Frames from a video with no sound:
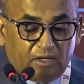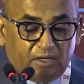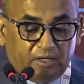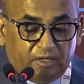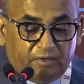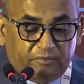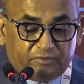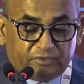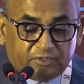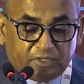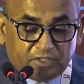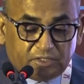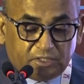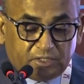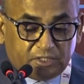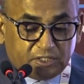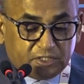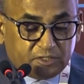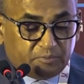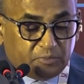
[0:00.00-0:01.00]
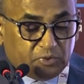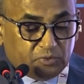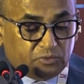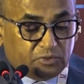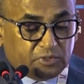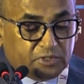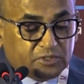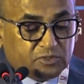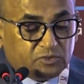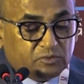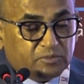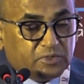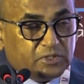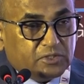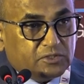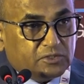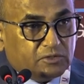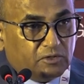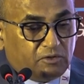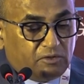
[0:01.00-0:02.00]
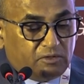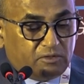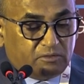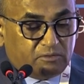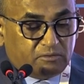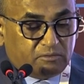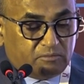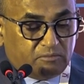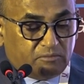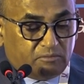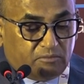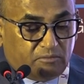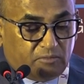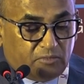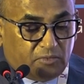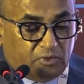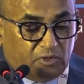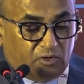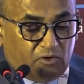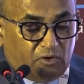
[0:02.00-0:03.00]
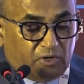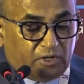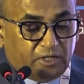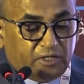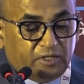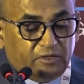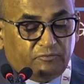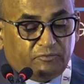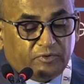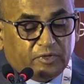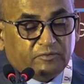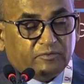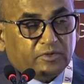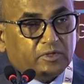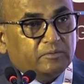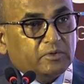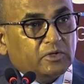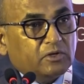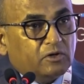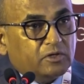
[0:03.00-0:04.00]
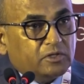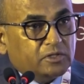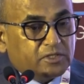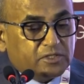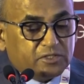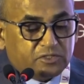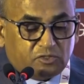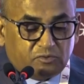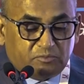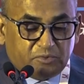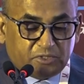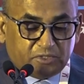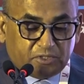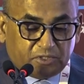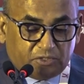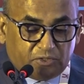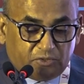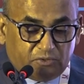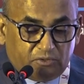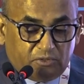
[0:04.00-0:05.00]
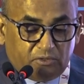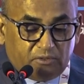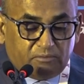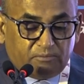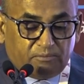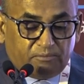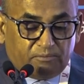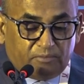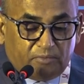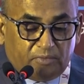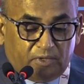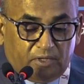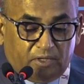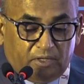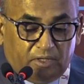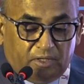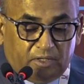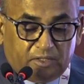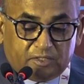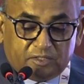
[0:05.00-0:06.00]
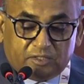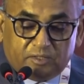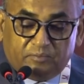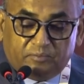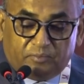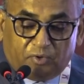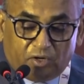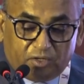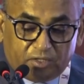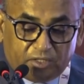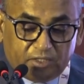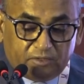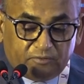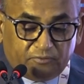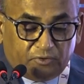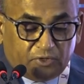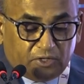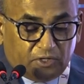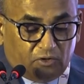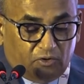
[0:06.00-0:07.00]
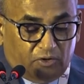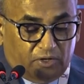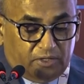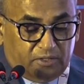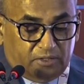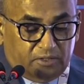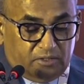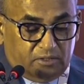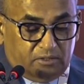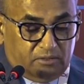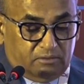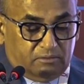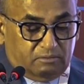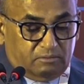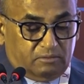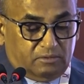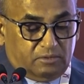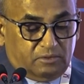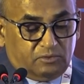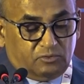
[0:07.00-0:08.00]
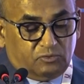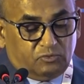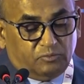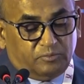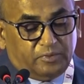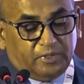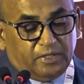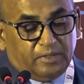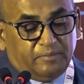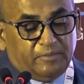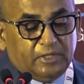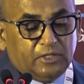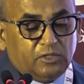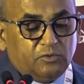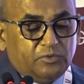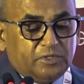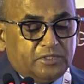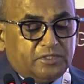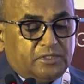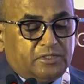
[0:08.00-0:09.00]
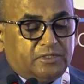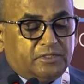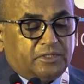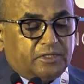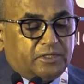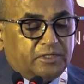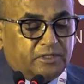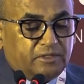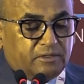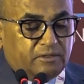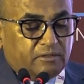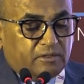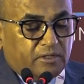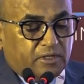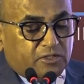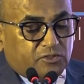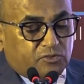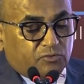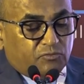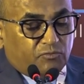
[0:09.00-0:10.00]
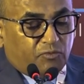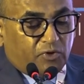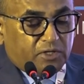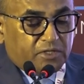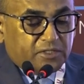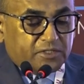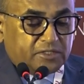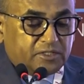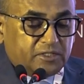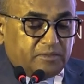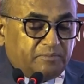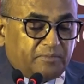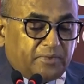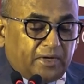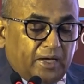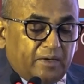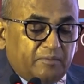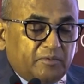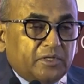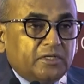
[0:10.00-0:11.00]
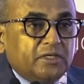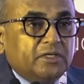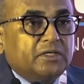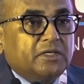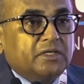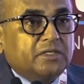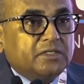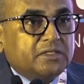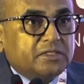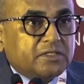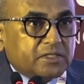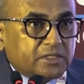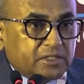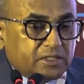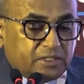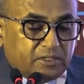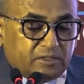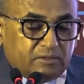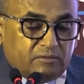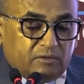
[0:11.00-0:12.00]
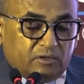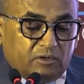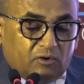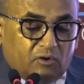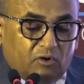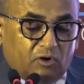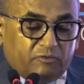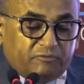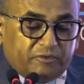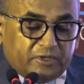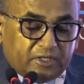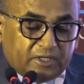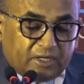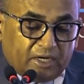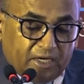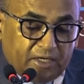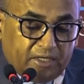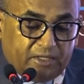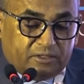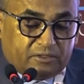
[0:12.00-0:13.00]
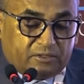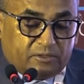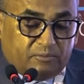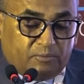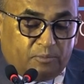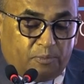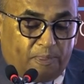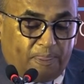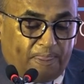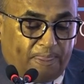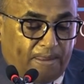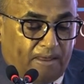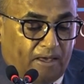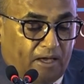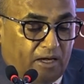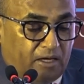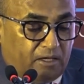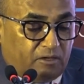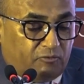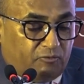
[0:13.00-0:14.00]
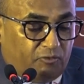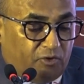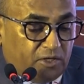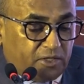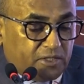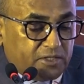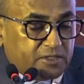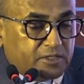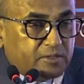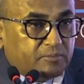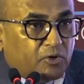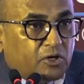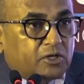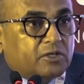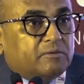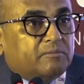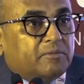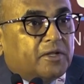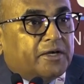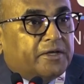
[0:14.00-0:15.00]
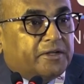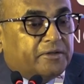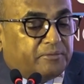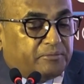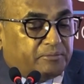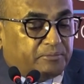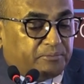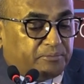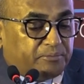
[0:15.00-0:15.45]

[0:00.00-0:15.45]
If such a dispute is to be resolved or any favorable order is to be secured, it is important for a lawyer to be able to ascertain as to what is the primary concern of her client and what is the bottom line,